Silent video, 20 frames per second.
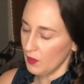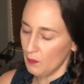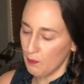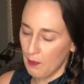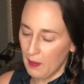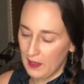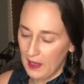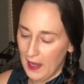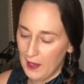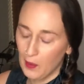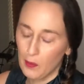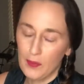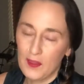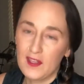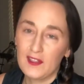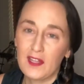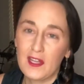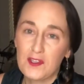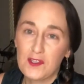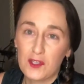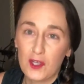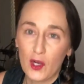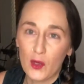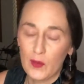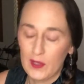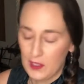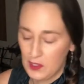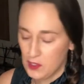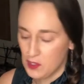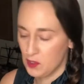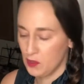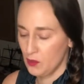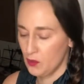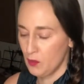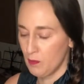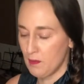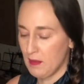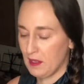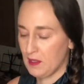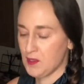But I don't think that's going to
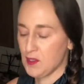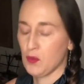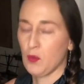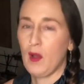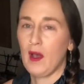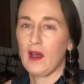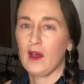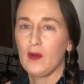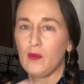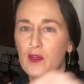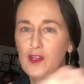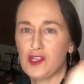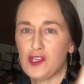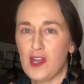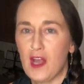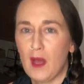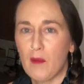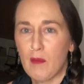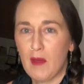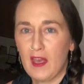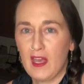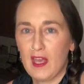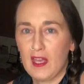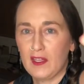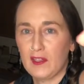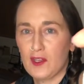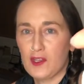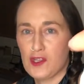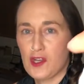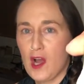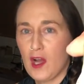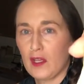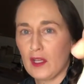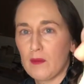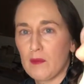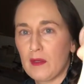mix well with champagne, the chocolate